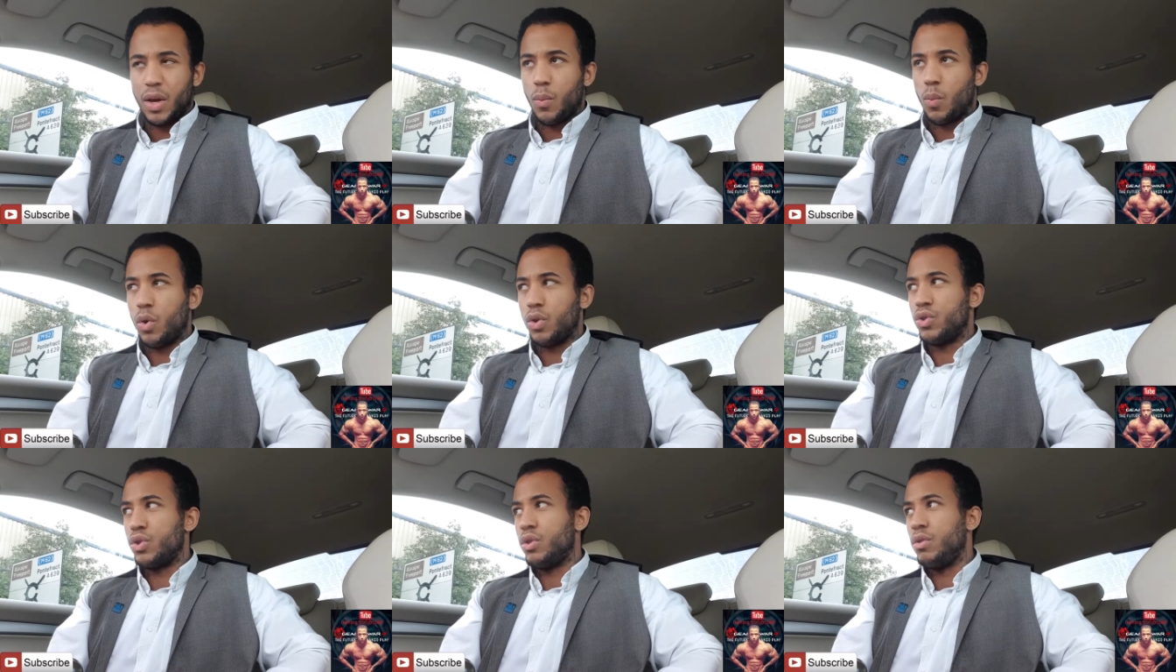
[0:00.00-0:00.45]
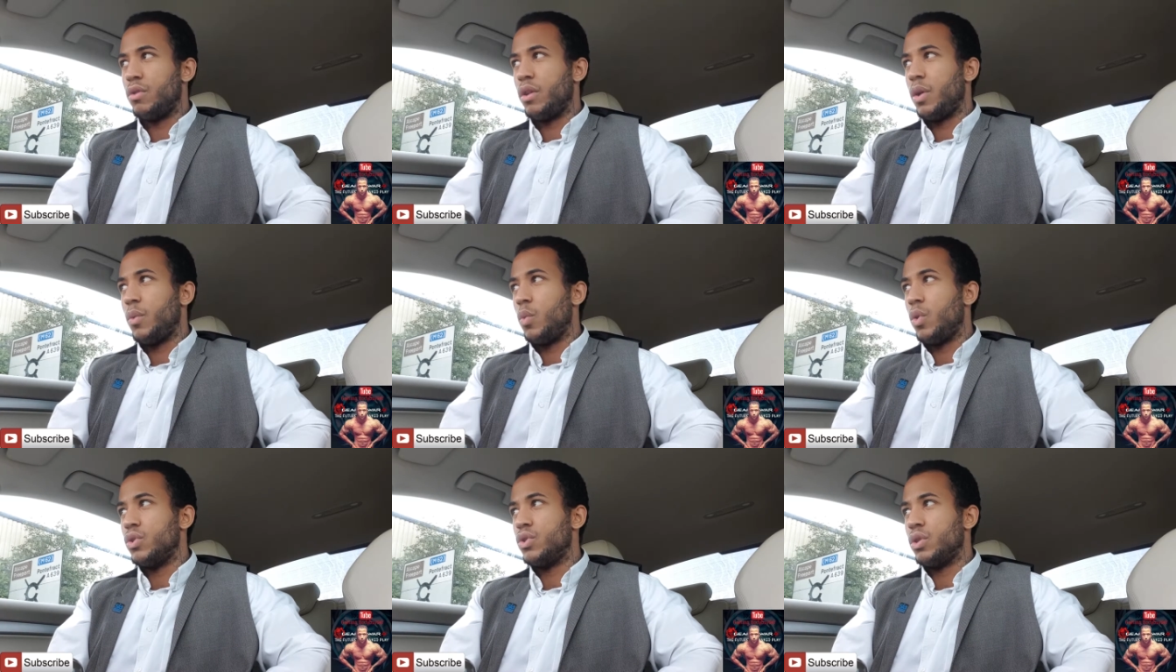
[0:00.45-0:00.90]
It wasn't
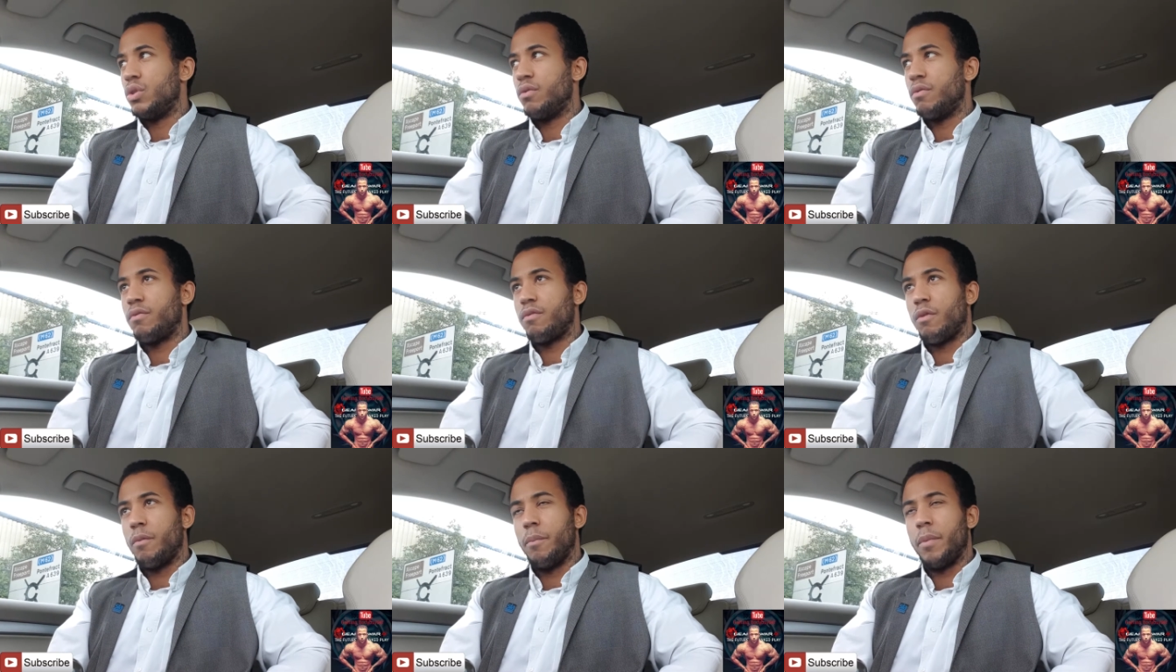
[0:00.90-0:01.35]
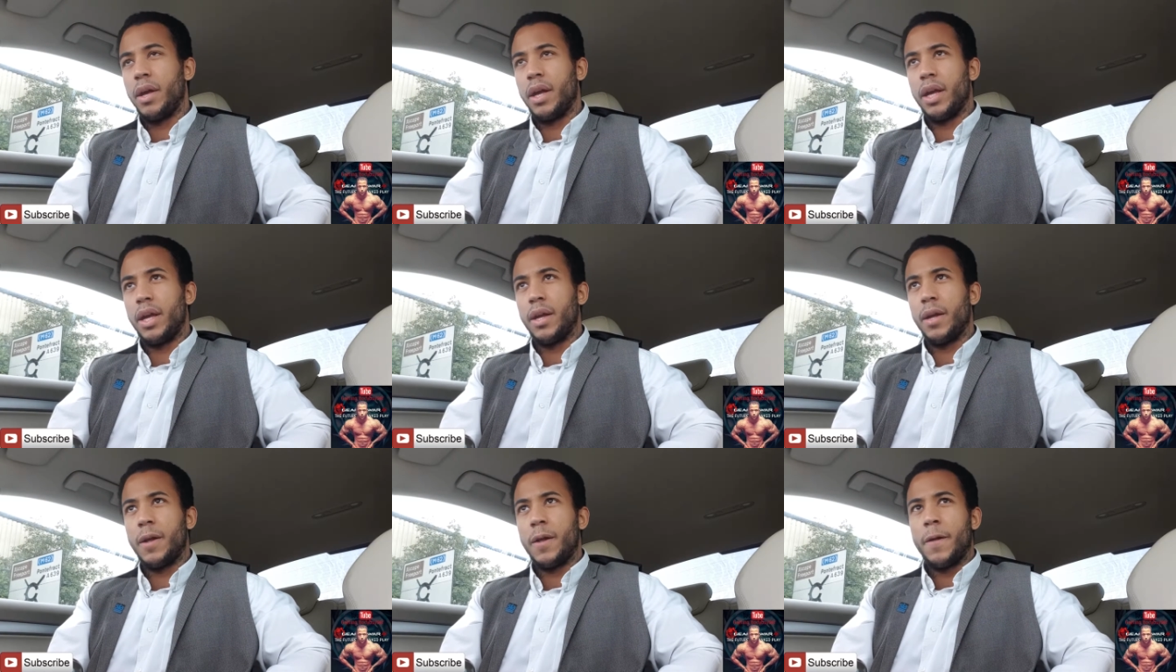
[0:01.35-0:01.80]
it wasn't for
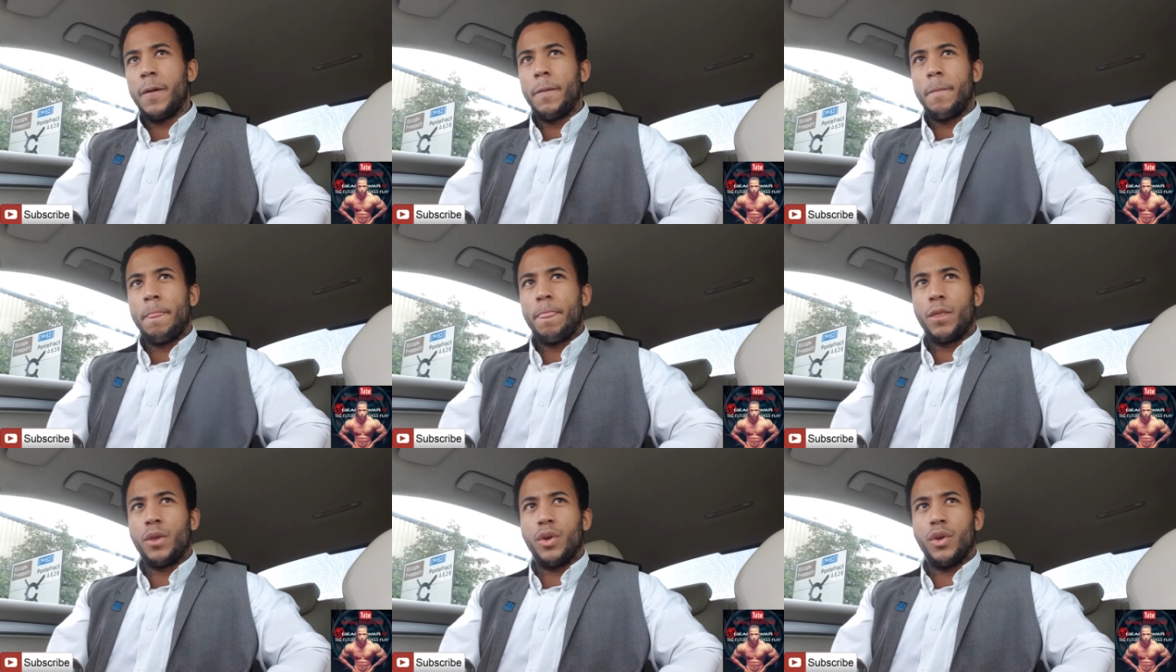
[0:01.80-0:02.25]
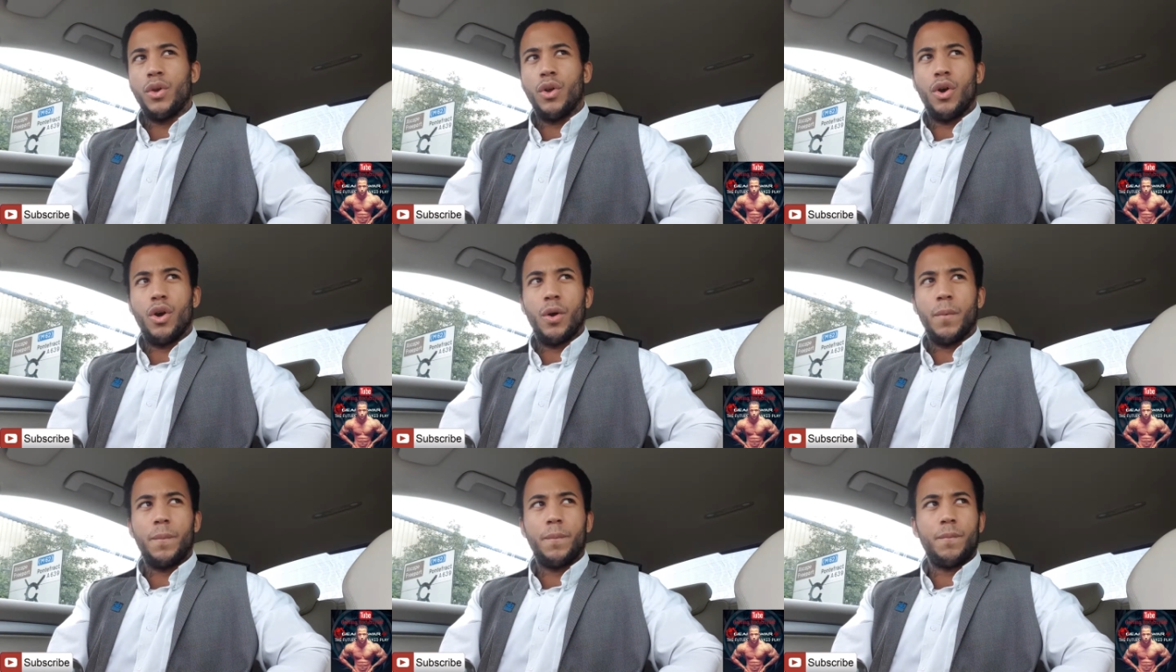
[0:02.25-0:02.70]
me, you
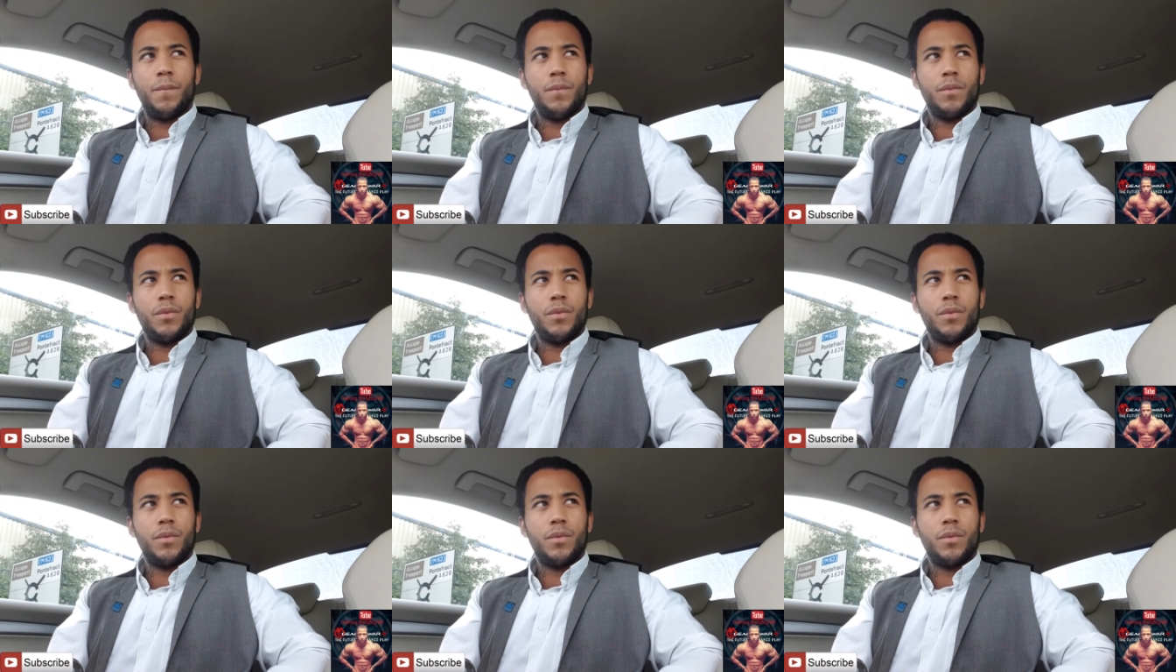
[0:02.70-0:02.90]
know.